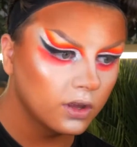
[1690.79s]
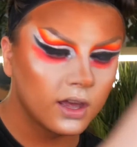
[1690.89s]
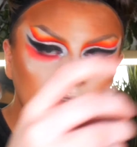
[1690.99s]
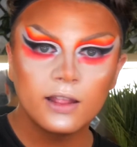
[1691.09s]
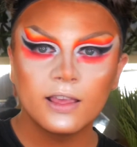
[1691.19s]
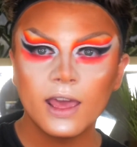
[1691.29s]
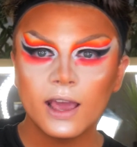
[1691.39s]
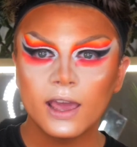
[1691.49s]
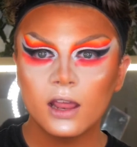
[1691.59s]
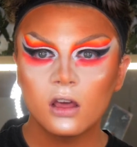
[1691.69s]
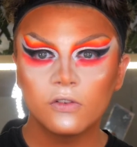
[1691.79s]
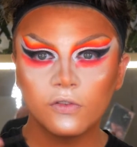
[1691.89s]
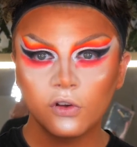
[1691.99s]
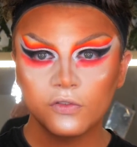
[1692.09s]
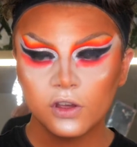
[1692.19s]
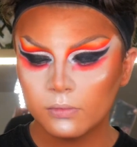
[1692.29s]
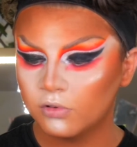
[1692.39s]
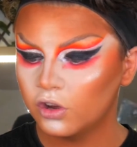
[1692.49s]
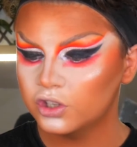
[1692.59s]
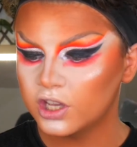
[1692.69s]
And then taking a fluffier
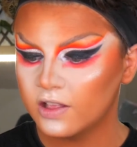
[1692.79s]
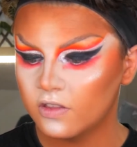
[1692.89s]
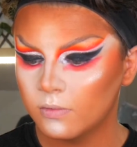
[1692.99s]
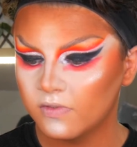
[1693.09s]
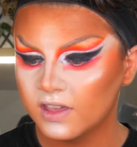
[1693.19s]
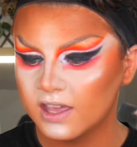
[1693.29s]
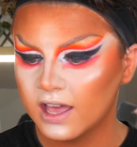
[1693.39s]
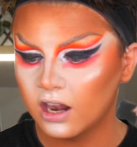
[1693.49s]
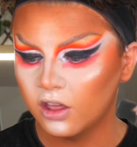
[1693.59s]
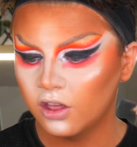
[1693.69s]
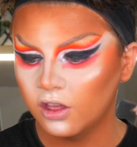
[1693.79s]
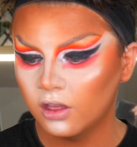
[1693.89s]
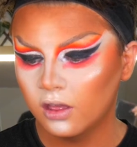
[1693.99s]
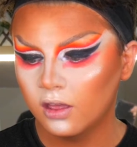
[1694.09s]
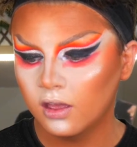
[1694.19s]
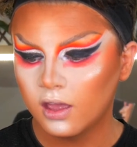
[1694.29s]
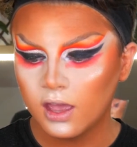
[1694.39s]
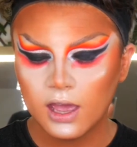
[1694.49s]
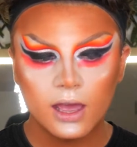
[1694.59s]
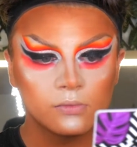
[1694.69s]
brush and some of the yellow,
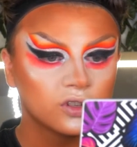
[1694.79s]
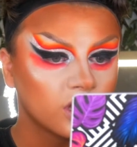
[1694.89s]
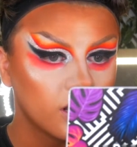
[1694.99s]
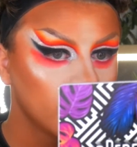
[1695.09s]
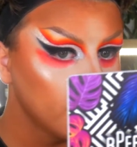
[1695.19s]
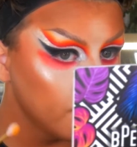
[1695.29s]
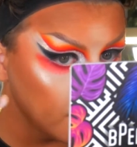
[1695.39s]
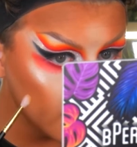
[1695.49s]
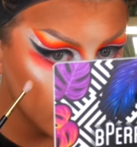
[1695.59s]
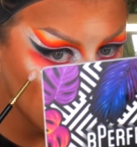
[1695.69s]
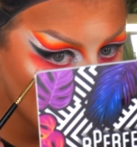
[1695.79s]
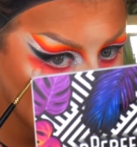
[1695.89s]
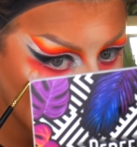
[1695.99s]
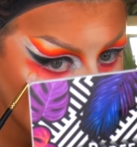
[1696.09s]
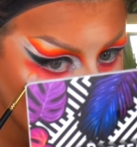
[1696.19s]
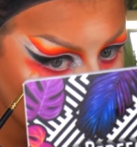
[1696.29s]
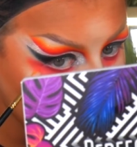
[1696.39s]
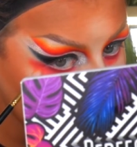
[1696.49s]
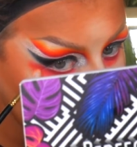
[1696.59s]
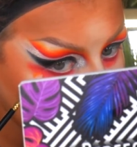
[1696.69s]
I'm just going to pile that on
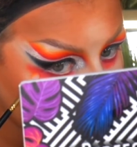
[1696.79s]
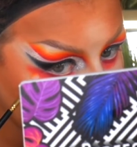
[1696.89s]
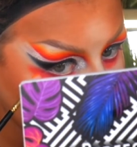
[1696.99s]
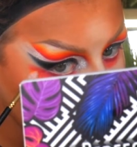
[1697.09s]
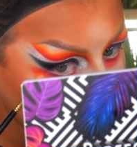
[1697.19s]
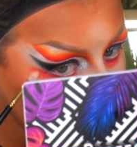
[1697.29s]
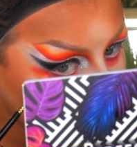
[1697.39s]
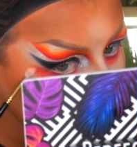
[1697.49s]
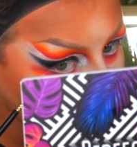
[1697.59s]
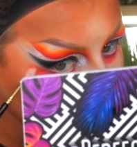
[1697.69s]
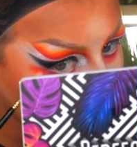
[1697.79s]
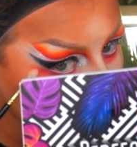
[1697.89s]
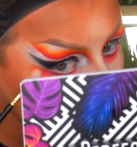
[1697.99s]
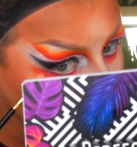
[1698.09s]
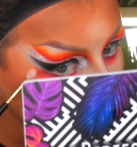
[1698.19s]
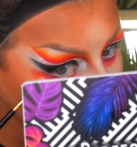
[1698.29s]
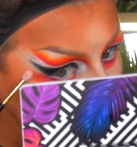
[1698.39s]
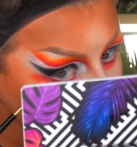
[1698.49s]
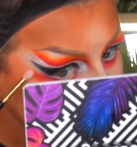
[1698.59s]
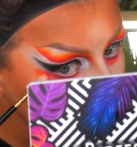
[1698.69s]
top of the
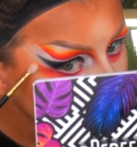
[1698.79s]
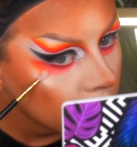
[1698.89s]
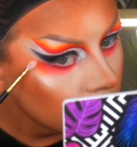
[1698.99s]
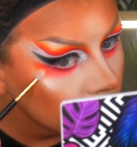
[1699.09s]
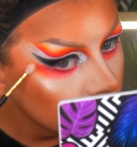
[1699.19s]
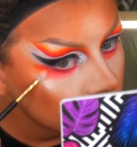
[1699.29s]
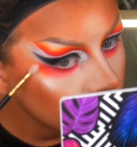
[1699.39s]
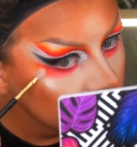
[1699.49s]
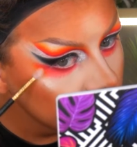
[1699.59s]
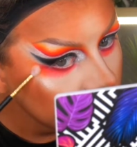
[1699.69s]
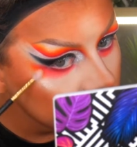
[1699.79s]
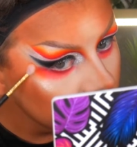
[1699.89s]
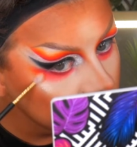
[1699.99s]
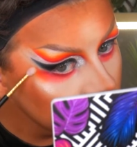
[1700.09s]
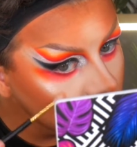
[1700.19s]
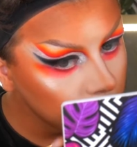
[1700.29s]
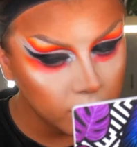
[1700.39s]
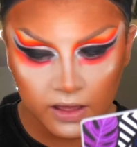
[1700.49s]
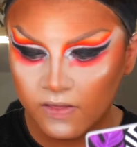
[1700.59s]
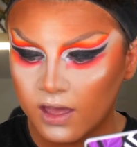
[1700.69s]
orange and really
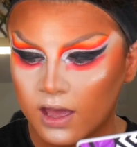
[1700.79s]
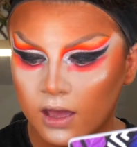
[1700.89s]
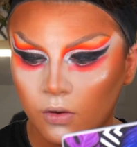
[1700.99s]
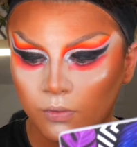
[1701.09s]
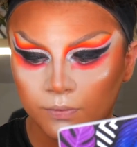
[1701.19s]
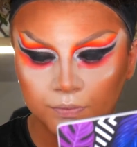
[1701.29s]
blend that out.